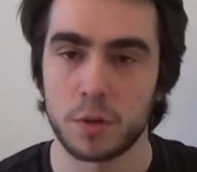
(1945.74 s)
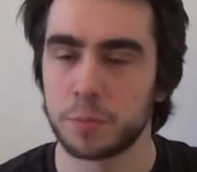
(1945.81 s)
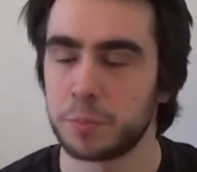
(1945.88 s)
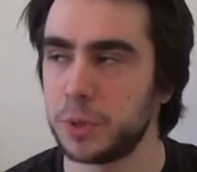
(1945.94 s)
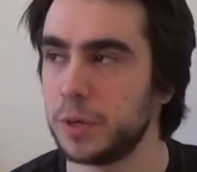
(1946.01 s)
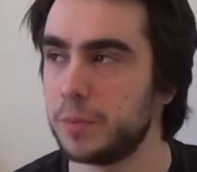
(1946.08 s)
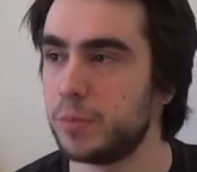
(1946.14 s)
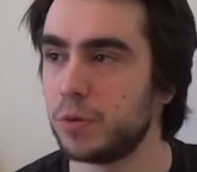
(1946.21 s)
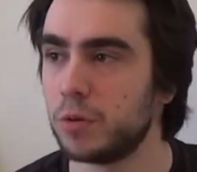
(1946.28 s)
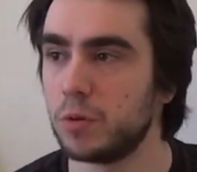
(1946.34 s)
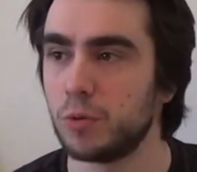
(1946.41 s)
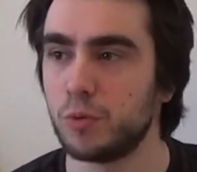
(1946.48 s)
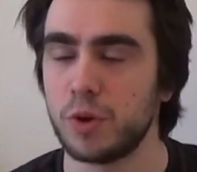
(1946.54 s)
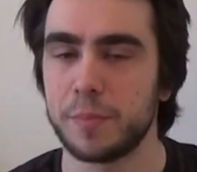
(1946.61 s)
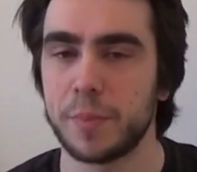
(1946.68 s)
People
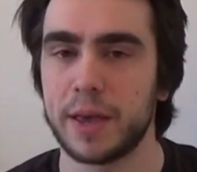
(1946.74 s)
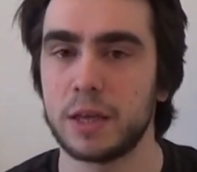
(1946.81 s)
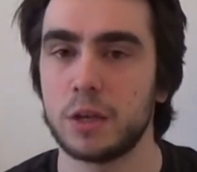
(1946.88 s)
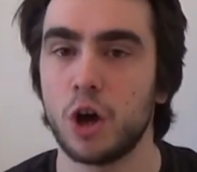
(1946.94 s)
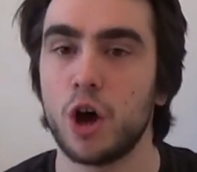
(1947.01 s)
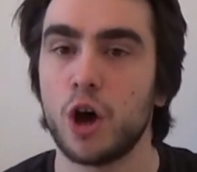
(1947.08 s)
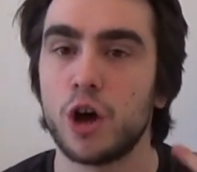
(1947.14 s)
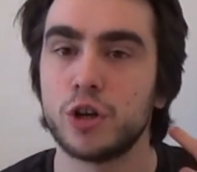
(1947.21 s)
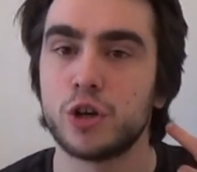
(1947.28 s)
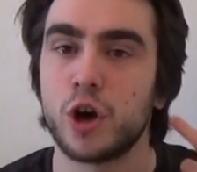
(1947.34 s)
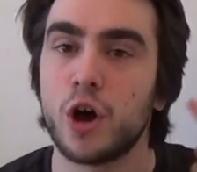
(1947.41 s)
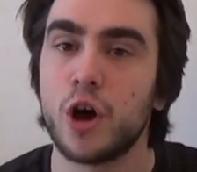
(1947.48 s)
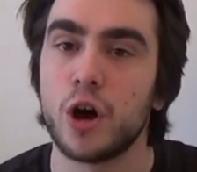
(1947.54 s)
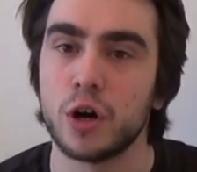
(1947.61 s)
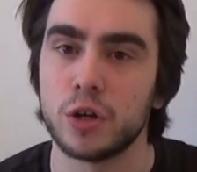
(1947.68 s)
remain
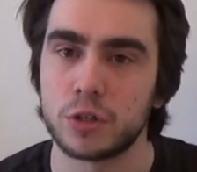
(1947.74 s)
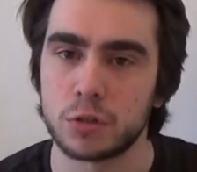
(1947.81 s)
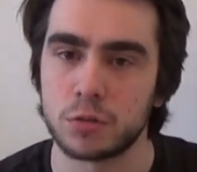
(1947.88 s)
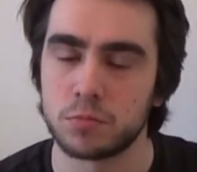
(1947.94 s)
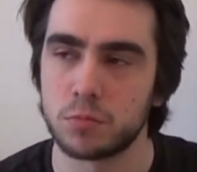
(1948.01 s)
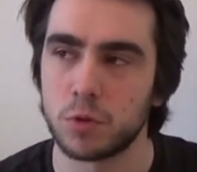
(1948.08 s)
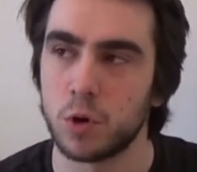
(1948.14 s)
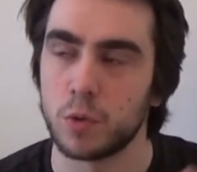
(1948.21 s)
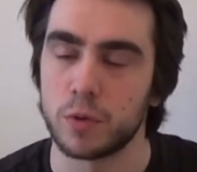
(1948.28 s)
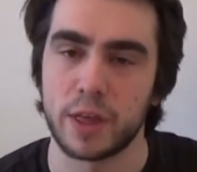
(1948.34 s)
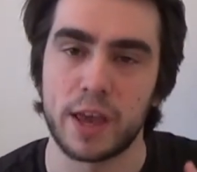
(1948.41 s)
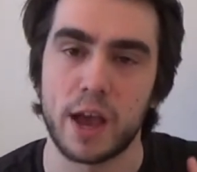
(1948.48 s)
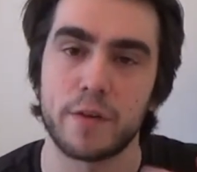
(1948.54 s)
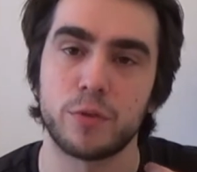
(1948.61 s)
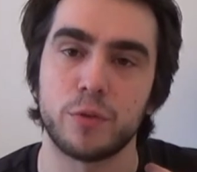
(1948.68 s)
unheard, or they
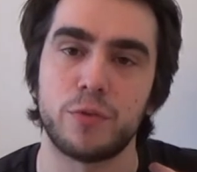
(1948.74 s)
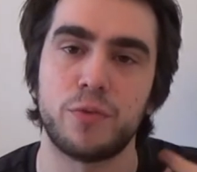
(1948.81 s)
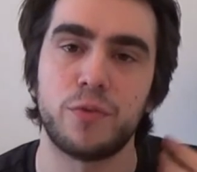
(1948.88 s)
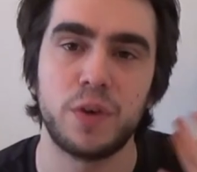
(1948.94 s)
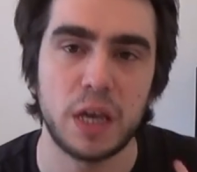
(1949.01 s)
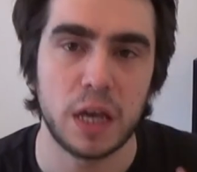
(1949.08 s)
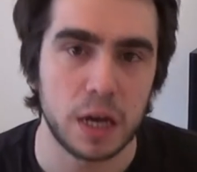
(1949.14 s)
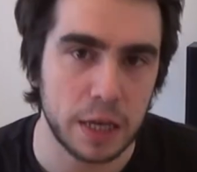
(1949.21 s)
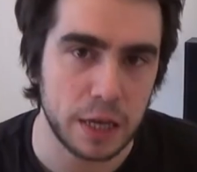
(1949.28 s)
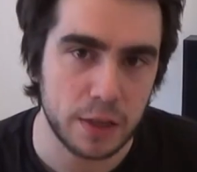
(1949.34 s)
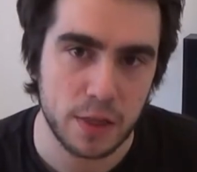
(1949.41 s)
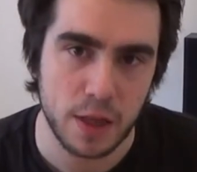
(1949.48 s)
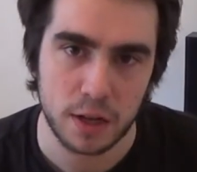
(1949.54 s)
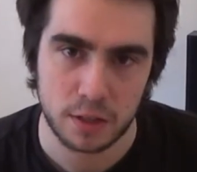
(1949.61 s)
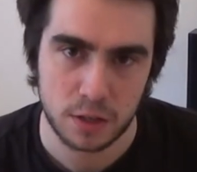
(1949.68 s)
have the feeling
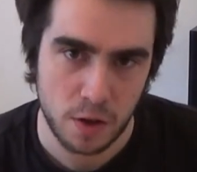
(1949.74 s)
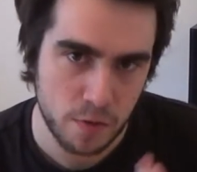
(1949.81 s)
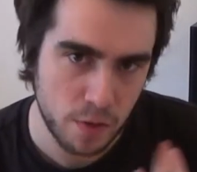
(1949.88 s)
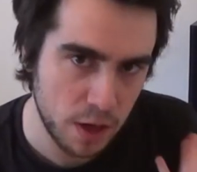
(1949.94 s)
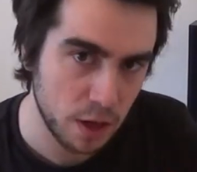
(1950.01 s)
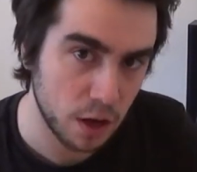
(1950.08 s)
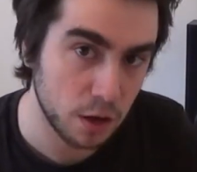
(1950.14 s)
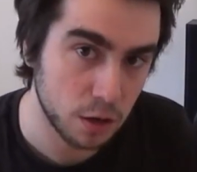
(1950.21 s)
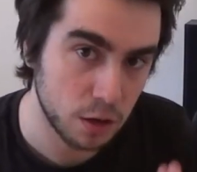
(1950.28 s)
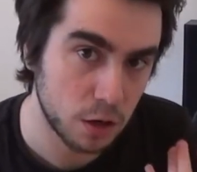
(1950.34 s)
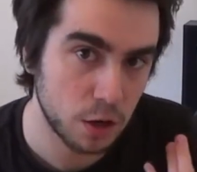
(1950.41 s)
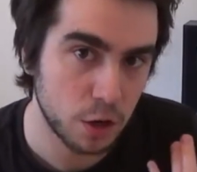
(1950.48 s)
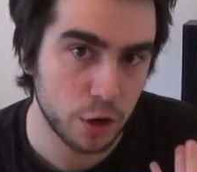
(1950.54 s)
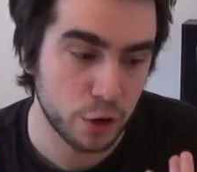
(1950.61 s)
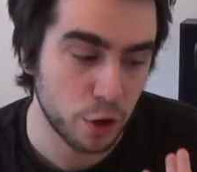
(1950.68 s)
that they are
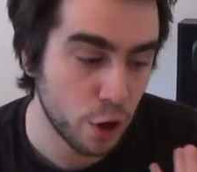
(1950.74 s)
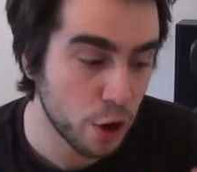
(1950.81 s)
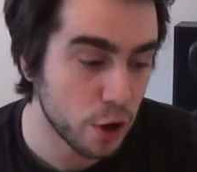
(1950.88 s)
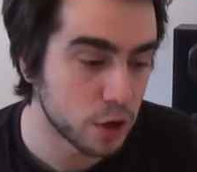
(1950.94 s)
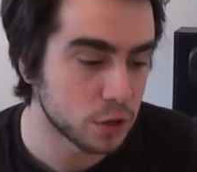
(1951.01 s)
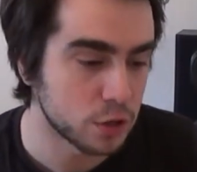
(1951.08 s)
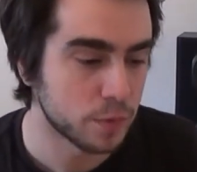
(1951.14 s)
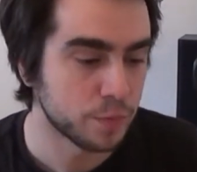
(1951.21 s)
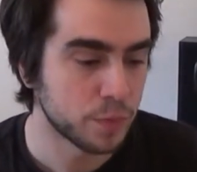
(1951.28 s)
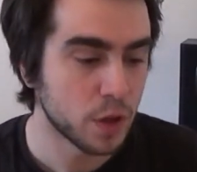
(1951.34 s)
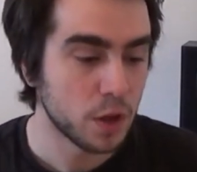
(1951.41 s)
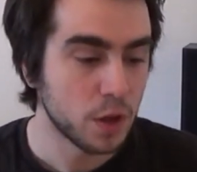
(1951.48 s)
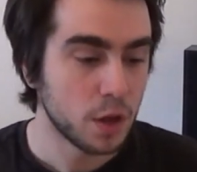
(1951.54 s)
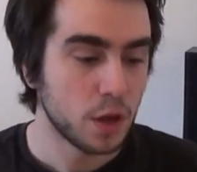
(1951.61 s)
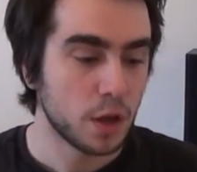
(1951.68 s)
unheard.
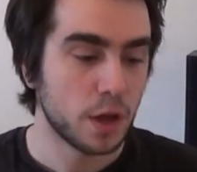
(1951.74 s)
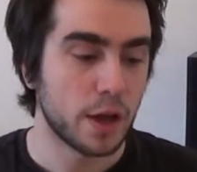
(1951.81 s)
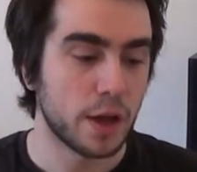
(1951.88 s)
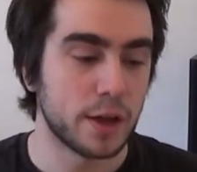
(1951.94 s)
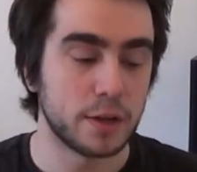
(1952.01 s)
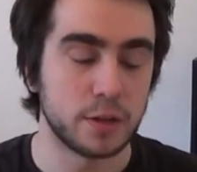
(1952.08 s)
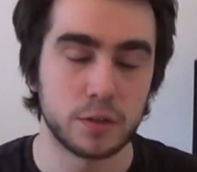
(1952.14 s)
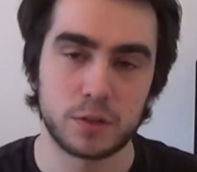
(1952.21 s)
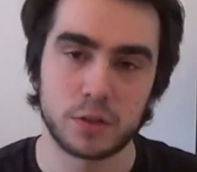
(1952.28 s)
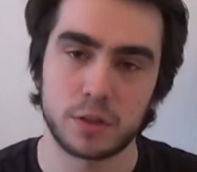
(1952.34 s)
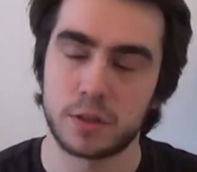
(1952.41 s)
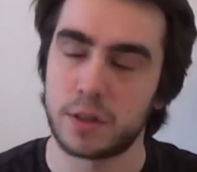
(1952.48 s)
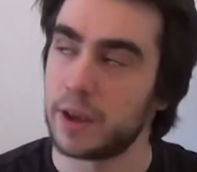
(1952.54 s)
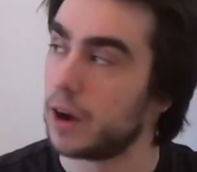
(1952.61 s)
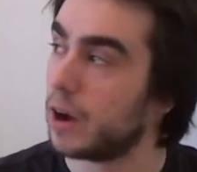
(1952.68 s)
And
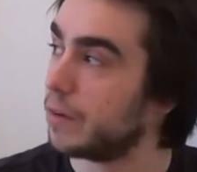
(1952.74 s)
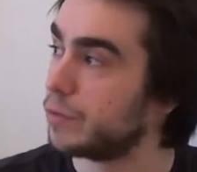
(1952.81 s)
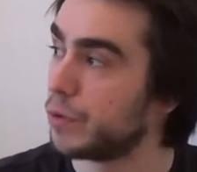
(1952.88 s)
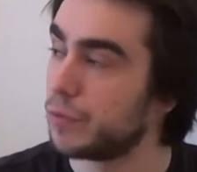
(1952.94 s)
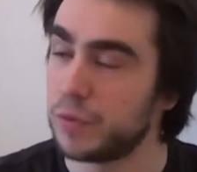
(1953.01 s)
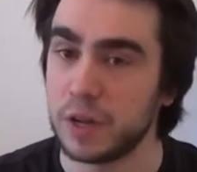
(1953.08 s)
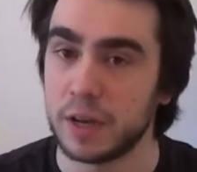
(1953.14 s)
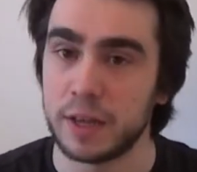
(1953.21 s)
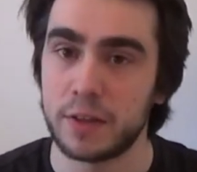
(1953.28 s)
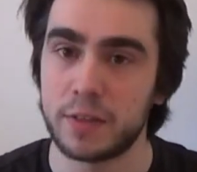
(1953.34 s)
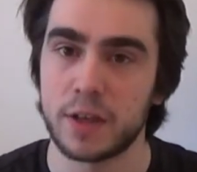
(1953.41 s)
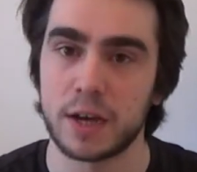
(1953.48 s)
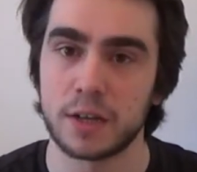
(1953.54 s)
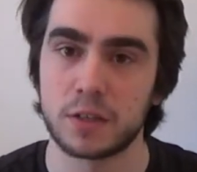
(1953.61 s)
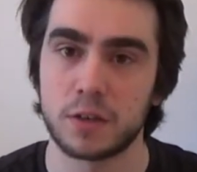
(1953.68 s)
they have the feeling
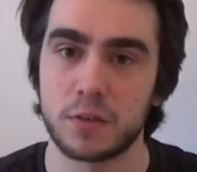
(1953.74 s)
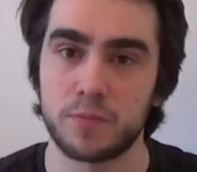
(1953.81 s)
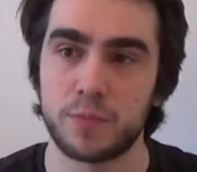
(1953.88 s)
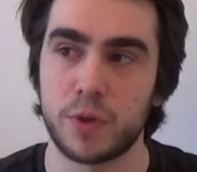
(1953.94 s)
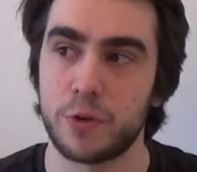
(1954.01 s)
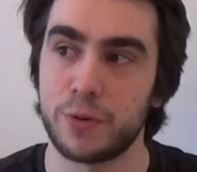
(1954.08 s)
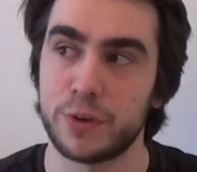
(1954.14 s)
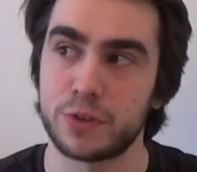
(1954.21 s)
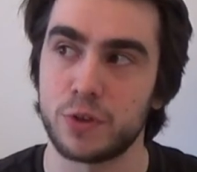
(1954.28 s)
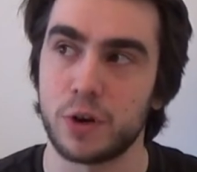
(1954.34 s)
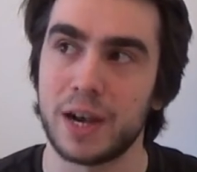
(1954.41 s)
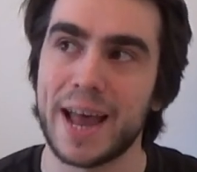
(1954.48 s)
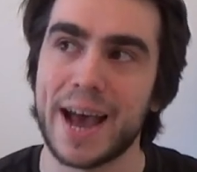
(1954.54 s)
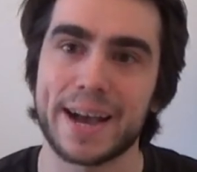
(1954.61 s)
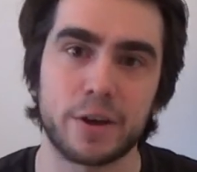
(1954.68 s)
that there is a
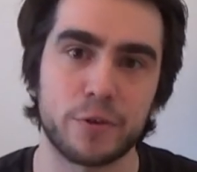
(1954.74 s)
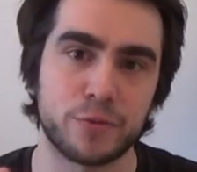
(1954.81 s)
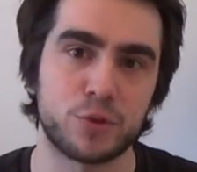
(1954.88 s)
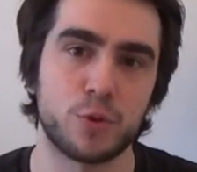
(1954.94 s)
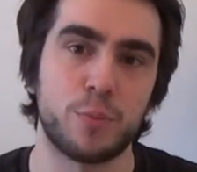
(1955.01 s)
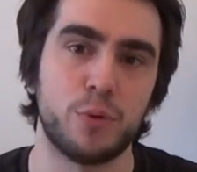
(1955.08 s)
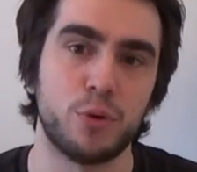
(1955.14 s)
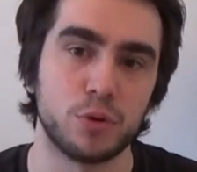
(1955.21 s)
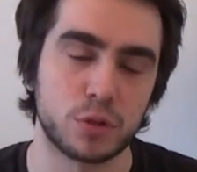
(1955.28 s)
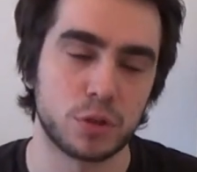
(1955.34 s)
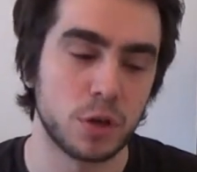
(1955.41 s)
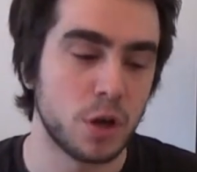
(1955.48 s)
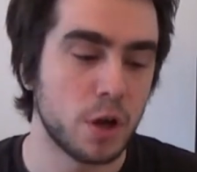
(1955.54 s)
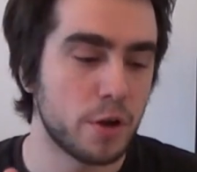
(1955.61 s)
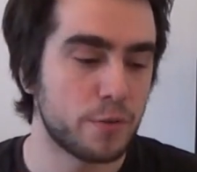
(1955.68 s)
lack of support
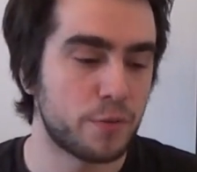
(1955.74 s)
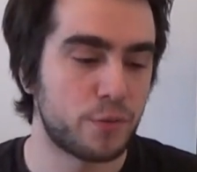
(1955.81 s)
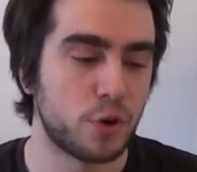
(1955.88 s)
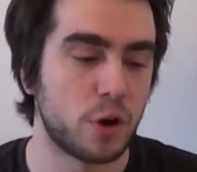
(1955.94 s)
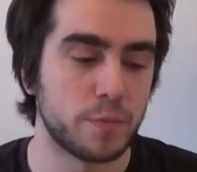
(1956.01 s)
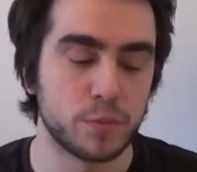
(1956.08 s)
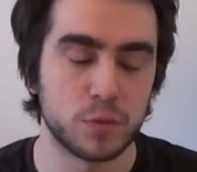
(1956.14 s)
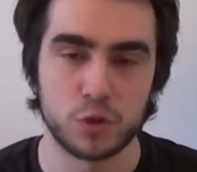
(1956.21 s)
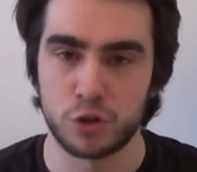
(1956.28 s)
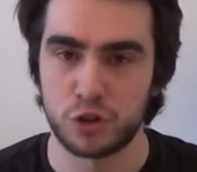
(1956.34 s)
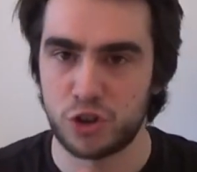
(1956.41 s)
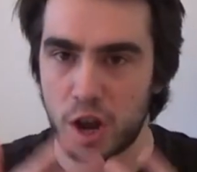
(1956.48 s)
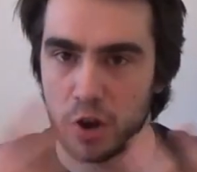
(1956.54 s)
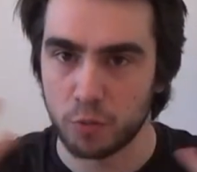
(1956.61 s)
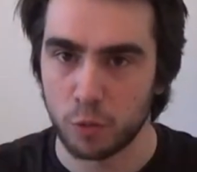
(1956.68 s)
from the
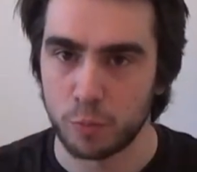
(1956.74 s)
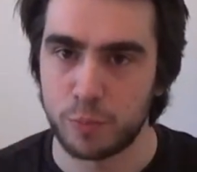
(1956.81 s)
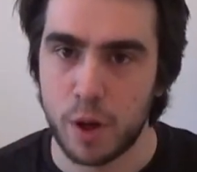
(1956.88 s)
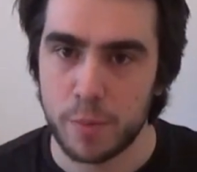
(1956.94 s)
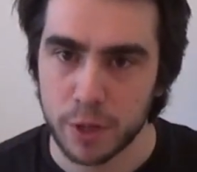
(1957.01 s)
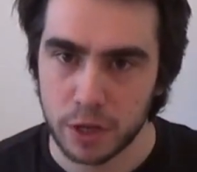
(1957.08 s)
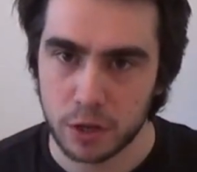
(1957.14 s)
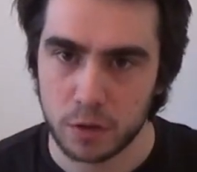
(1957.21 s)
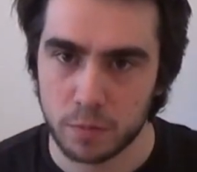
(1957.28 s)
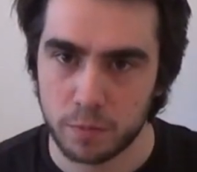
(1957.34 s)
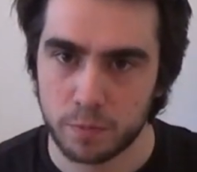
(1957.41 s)
general public.